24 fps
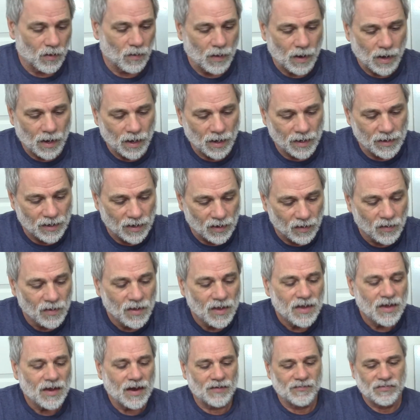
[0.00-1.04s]
uh,
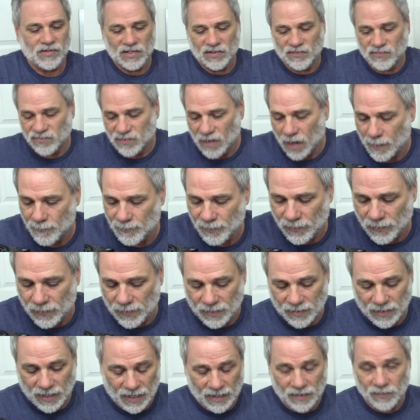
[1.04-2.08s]
everything stopped,
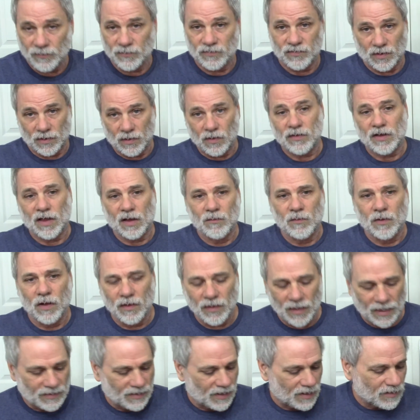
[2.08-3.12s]
and it was like, okay,
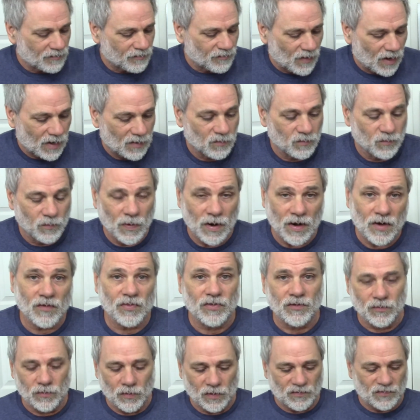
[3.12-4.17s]
well, identify where
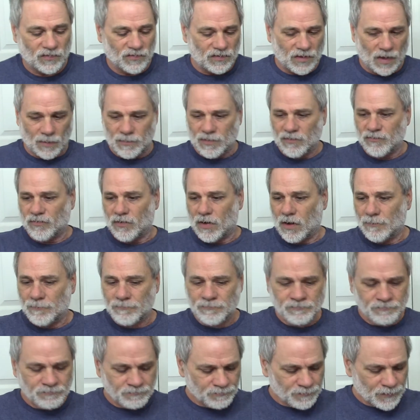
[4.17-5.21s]
the noise is coming
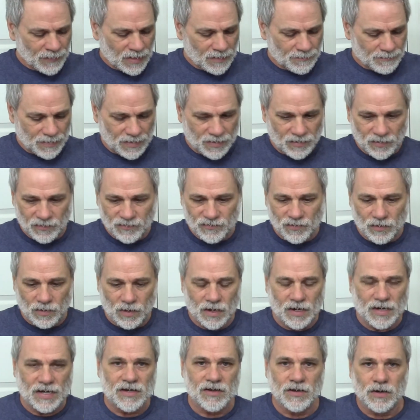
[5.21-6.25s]
from because there
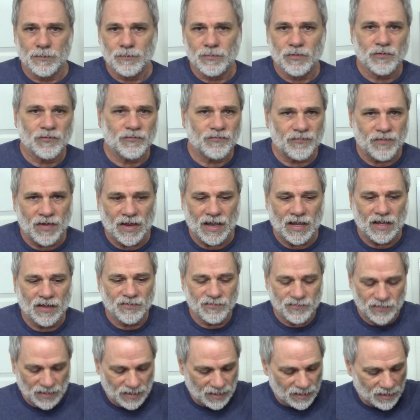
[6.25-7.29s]
are a number of
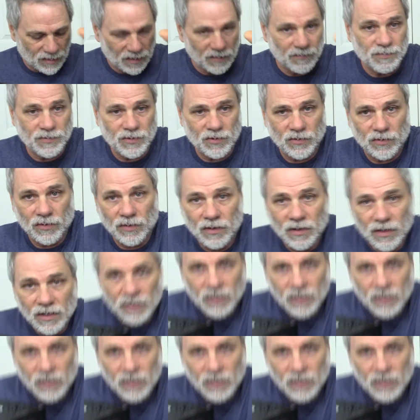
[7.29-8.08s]
fans in the computer.